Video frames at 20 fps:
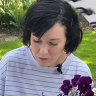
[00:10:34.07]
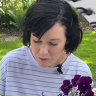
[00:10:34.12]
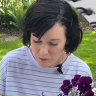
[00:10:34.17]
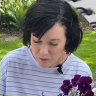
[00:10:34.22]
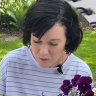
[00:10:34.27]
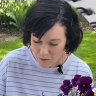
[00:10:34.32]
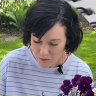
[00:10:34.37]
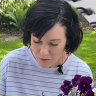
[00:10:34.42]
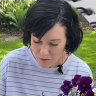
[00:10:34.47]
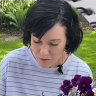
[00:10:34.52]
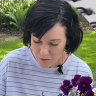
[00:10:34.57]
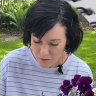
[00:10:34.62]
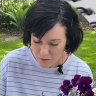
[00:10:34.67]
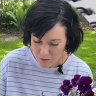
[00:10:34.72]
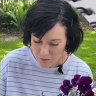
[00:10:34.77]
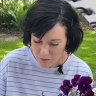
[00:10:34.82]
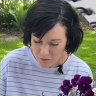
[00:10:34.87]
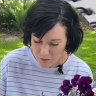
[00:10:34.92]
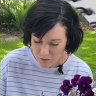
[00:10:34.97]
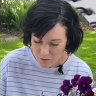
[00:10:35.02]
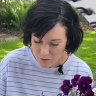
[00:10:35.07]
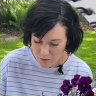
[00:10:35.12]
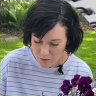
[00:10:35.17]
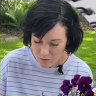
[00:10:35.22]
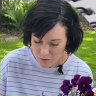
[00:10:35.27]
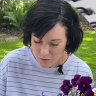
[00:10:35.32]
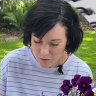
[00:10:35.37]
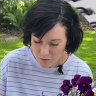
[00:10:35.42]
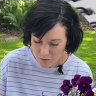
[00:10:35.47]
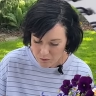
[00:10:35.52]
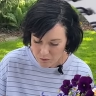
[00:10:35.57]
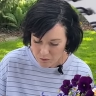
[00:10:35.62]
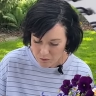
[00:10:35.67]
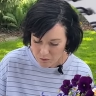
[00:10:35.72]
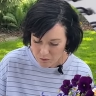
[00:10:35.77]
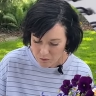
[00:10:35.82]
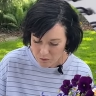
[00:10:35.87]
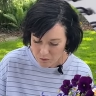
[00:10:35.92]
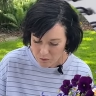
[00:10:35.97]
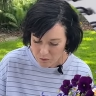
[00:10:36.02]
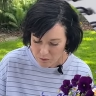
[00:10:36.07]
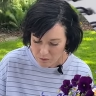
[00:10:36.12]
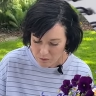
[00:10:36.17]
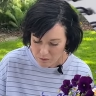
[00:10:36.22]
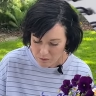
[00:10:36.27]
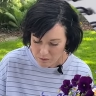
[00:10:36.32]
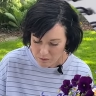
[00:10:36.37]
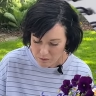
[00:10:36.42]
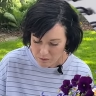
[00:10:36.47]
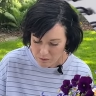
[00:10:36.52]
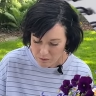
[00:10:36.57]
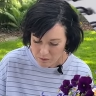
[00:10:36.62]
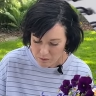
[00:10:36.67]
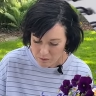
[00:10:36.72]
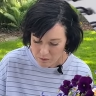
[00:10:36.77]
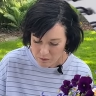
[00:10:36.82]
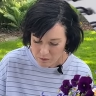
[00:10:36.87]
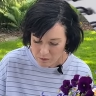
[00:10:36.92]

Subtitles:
(no one is talking)